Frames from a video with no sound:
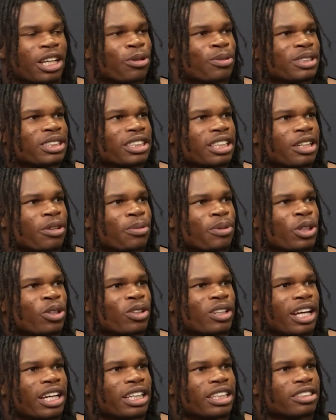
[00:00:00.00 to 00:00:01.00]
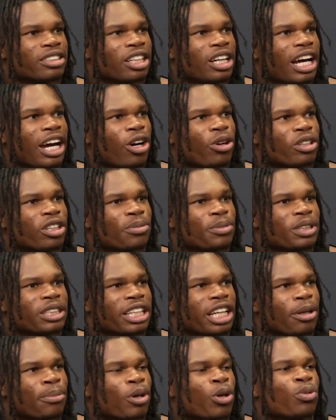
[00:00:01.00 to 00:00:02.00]
like we said, we don't like the outcome of
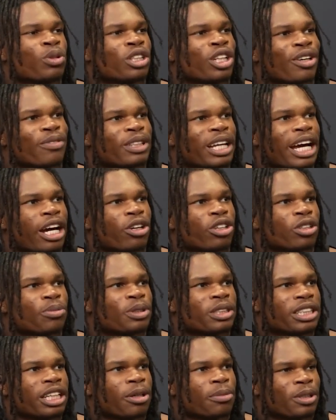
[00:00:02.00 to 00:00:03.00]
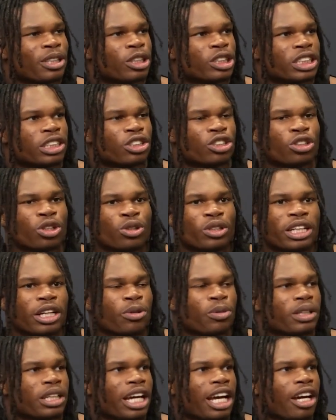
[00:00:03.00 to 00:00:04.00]
the game, but we love the outcome of the game because it showed
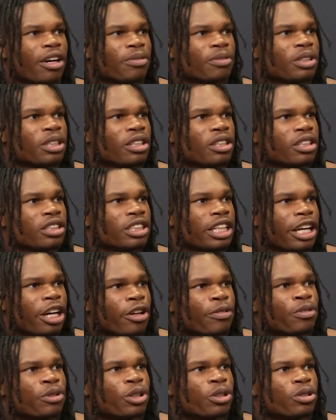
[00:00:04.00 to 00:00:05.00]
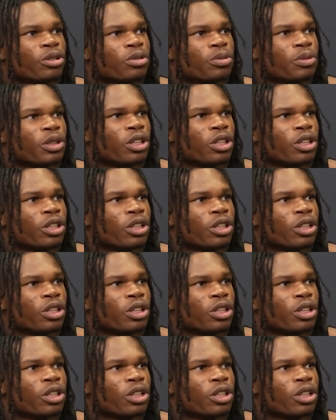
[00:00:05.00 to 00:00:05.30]
that we have the effort.